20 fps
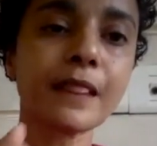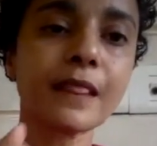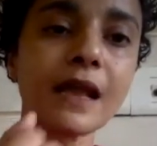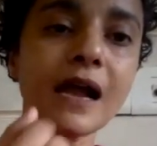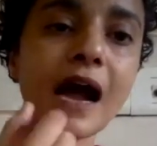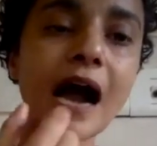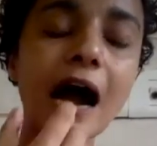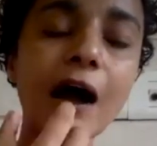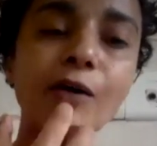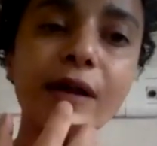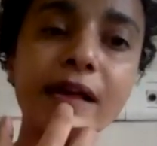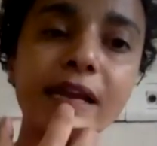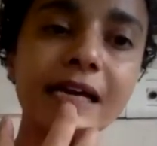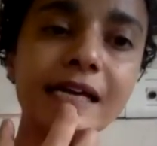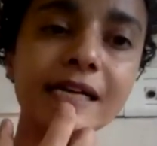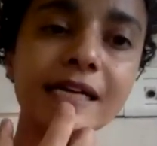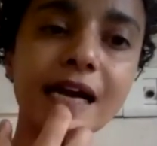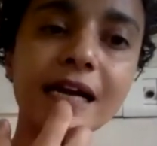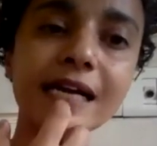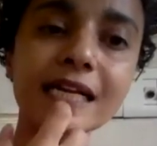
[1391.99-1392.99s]
How can
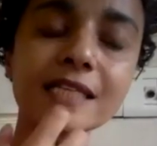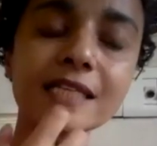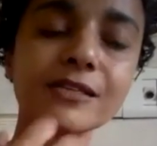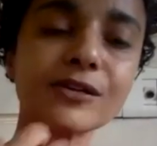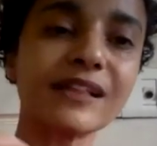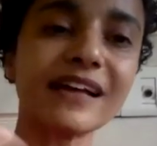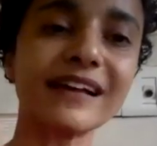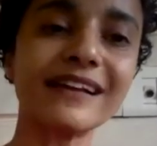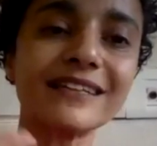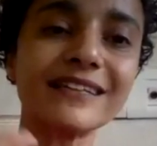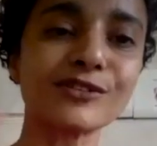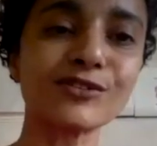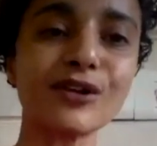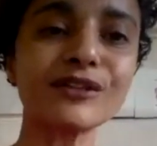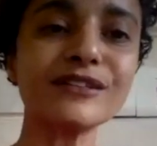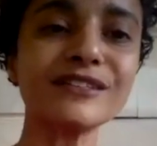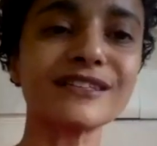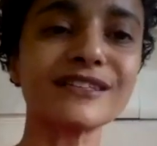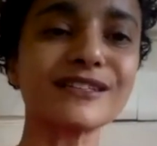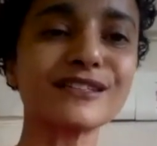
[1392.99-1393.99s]
I run it so that it's
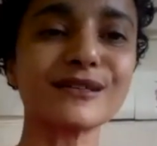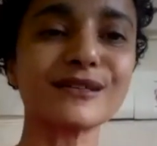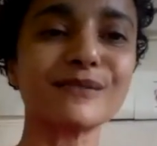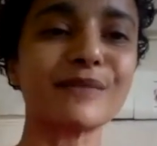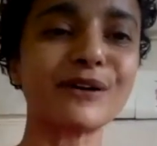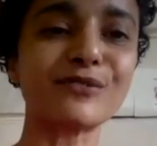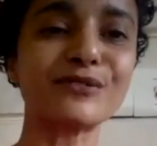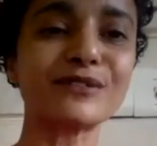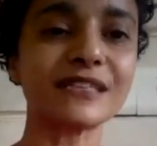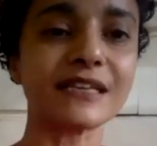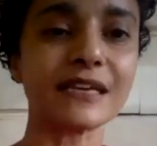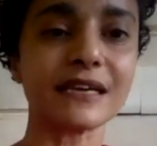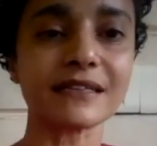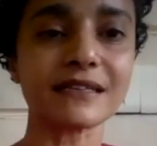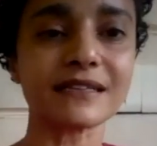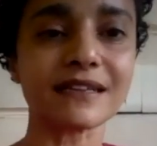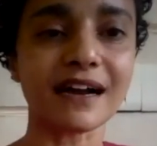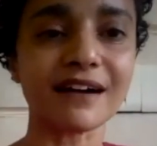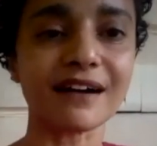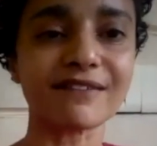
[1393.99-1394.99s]
not just about
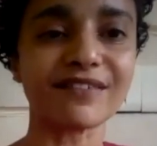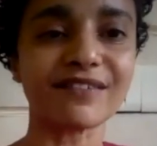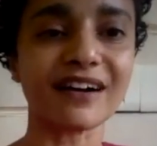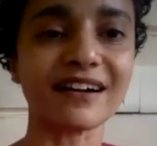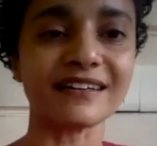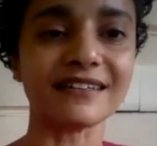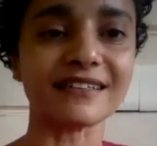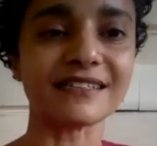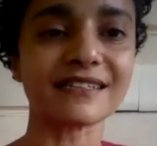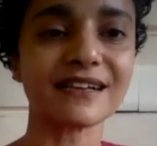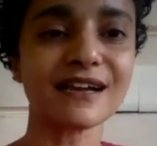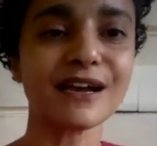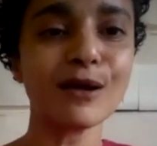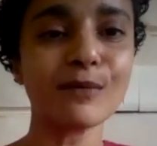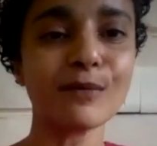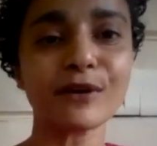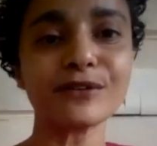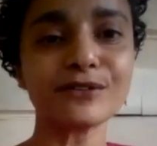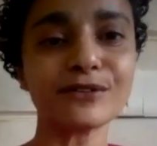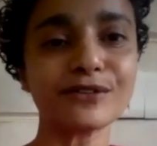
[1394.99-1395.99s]
CSR funds?
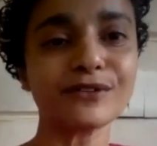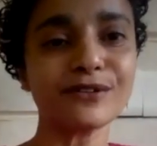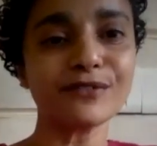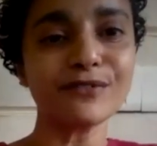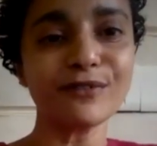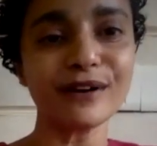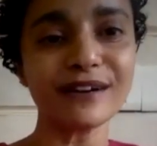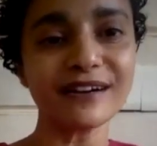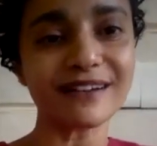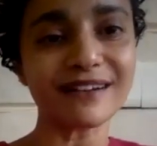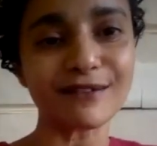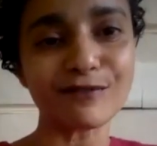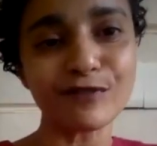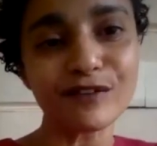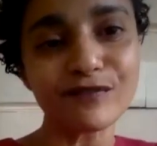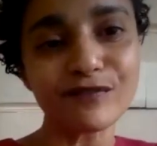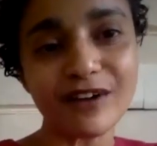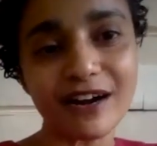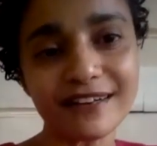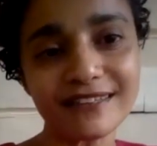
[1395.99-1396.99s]
Because you know what,
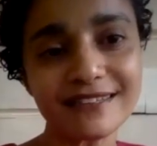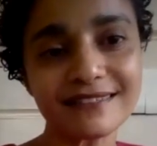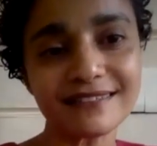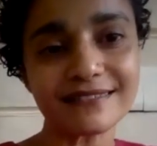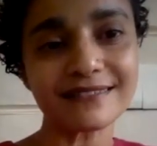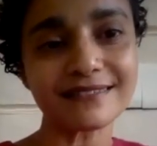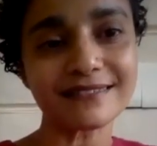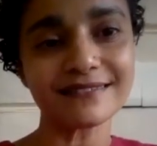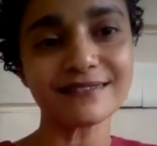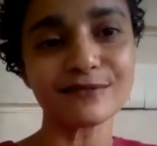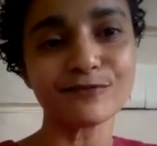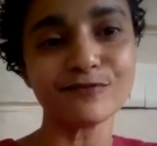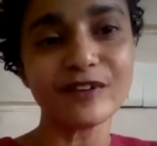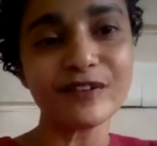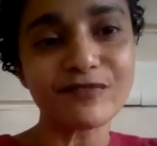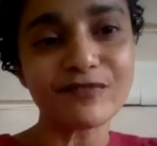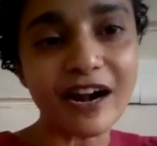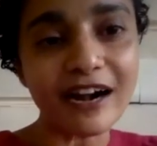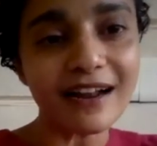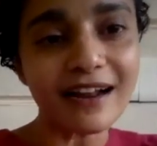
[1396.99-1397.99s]
we've
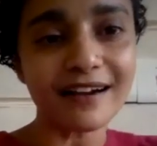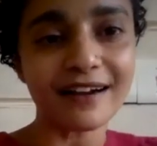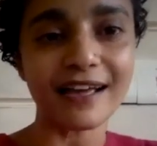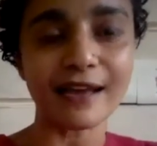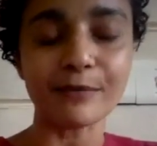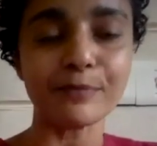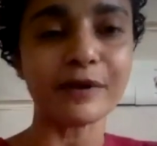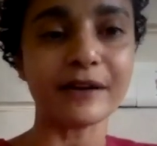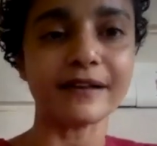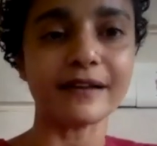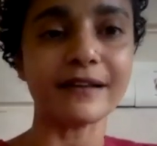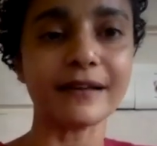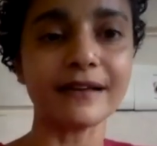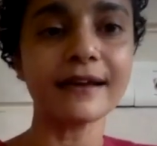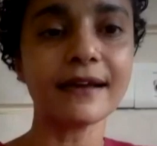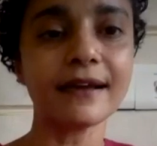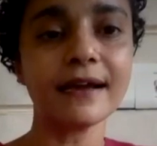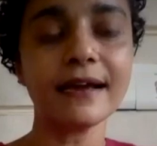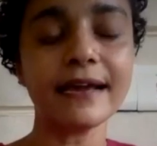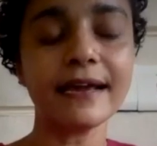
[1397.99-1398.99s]
run our library
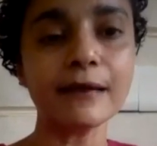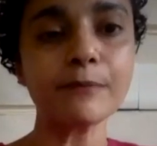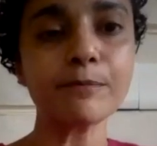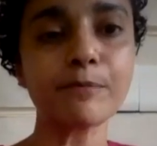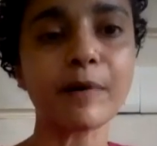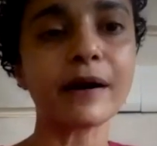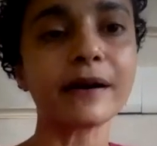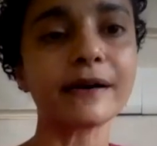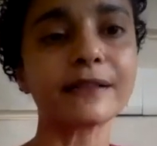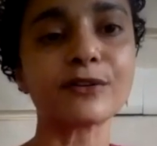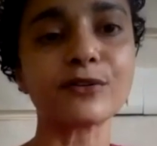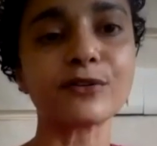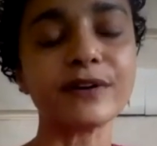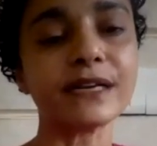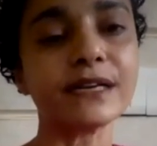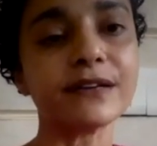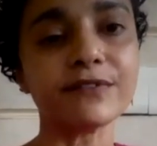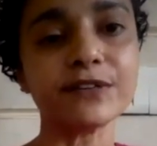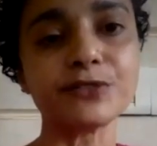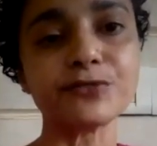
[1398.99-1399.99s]
in part through
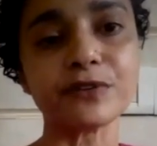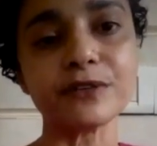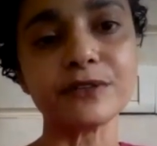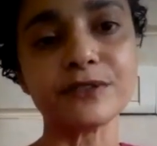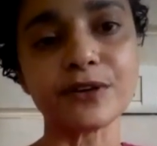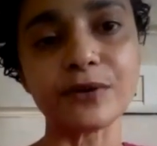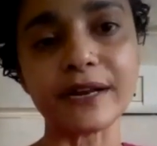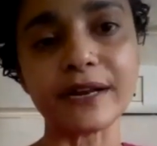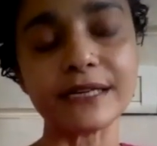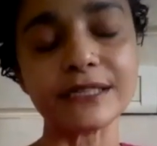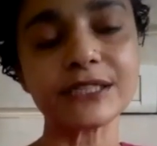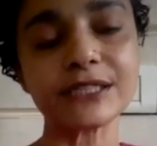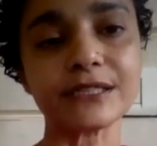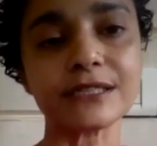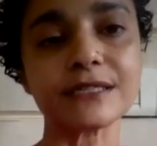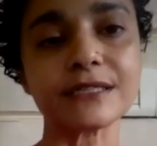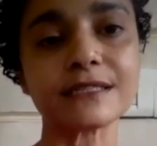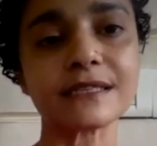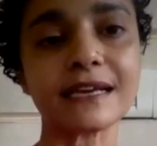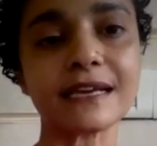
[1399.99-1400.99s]
individual
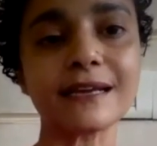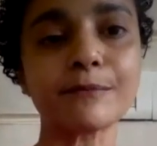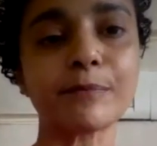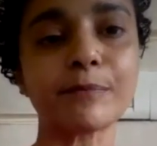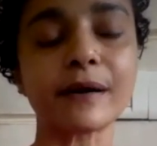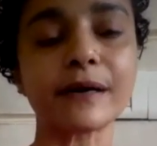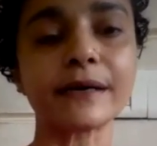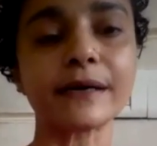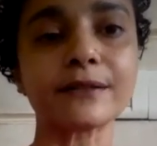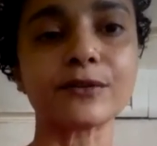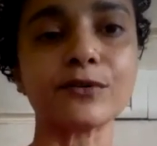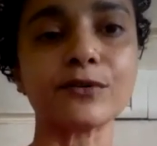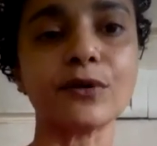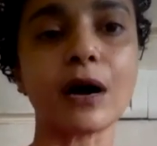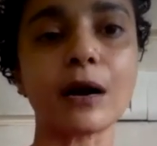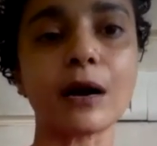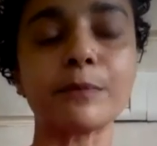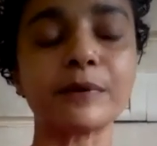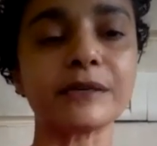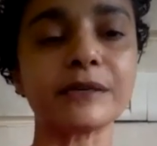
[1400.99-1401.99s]
donations, in part through
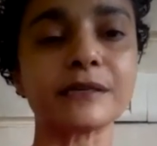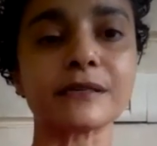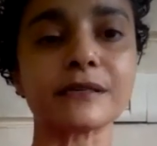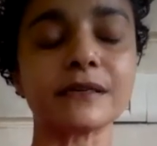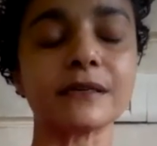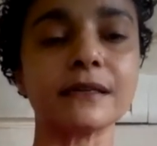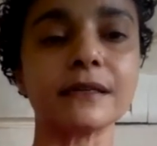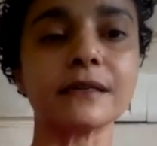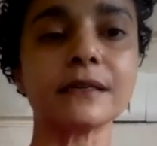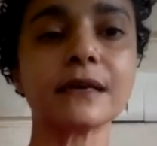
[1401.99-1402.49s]
our personal